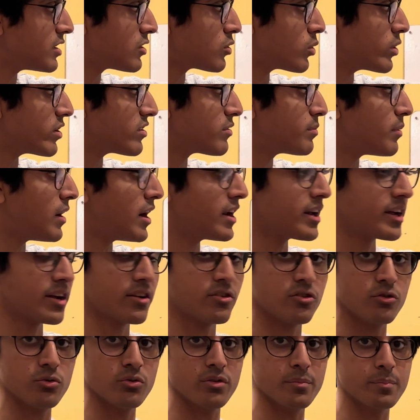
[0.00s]
corresponding
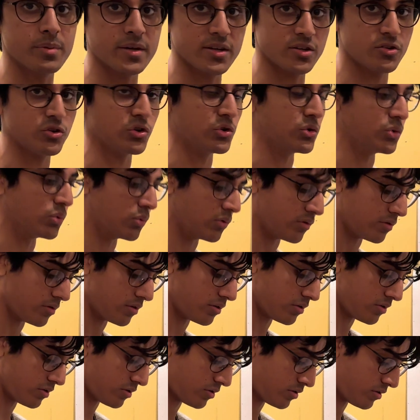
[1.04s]
to the B2
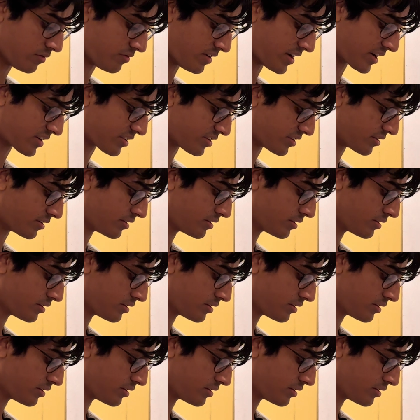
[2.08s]
vector.